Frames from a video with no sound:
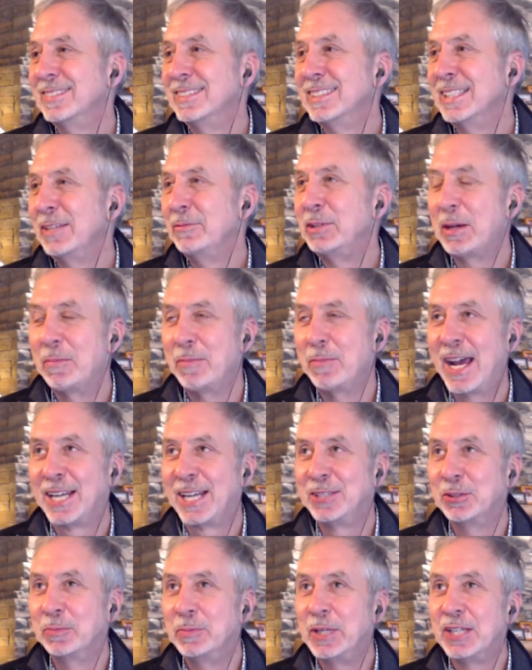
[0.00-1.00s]
let me come back
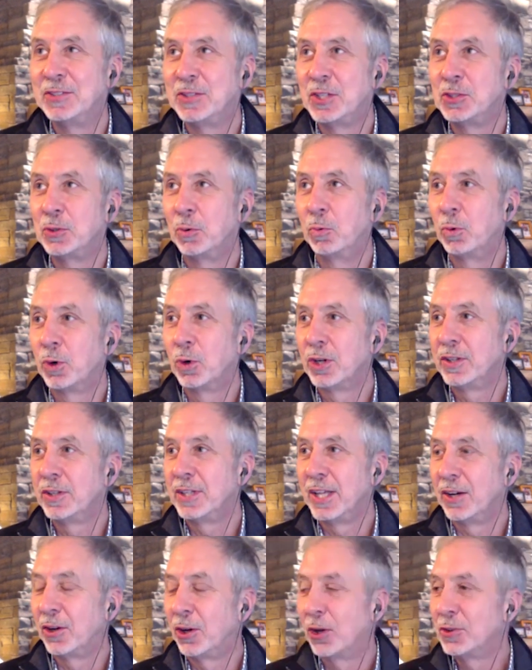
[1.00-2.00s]
to it because it's a word
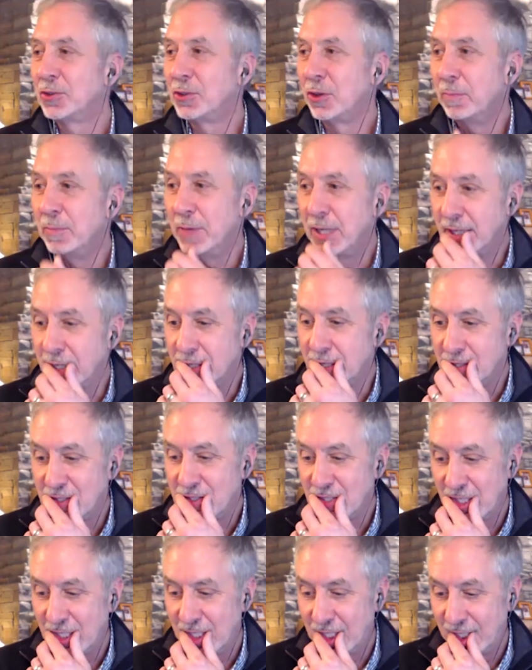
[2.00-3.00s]
that also
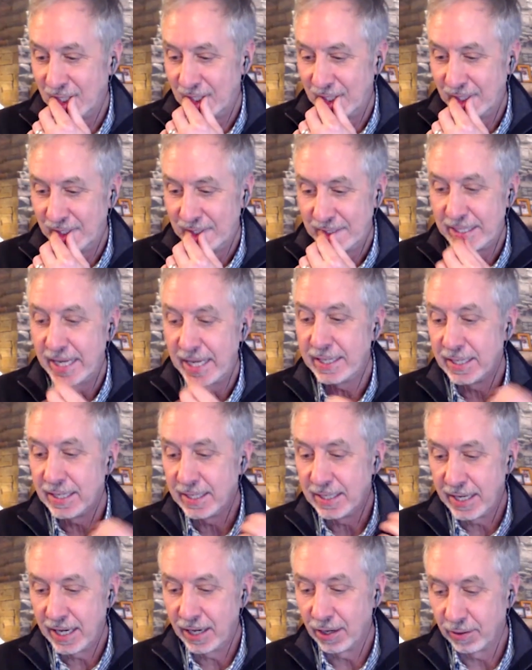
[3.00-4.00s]
means uh, taking
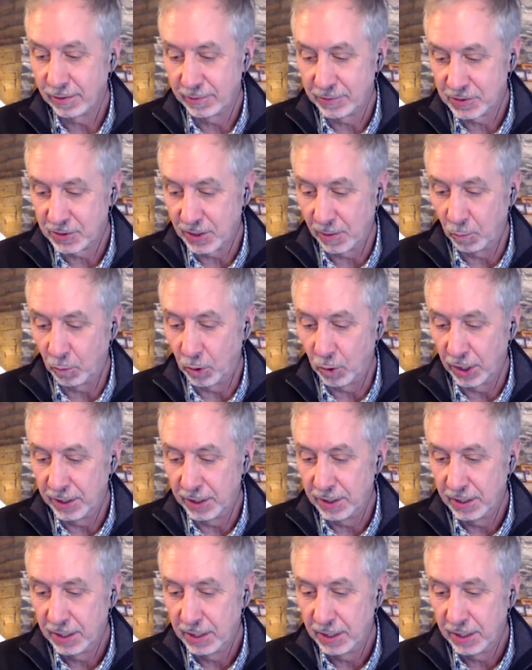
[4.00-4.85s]
care of someone